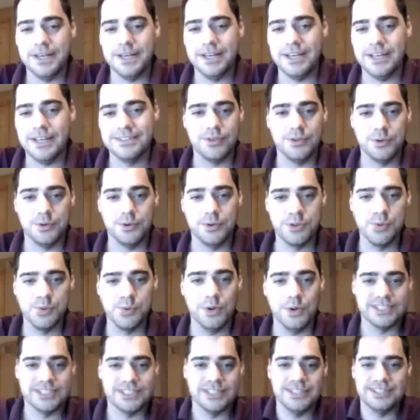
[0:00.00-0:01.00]

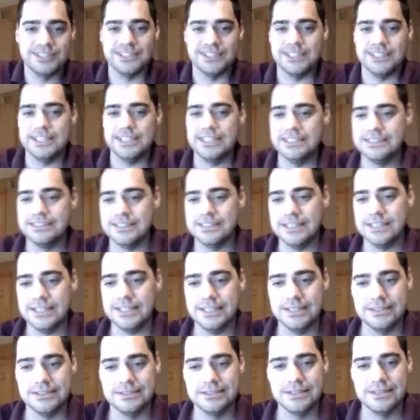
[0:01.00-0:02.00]
northwest of the cities,
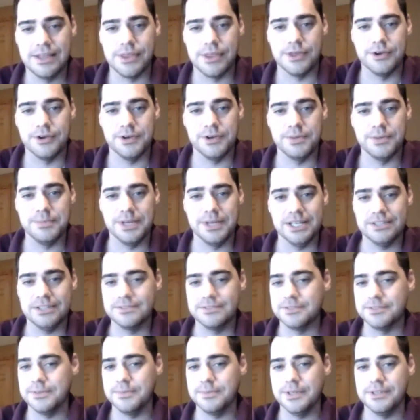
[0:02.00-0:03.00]
30 minutes
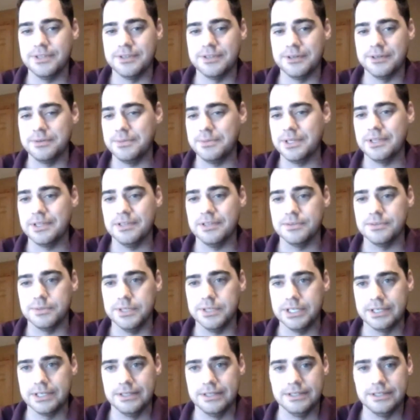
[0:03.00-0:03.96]
from the tournament this week.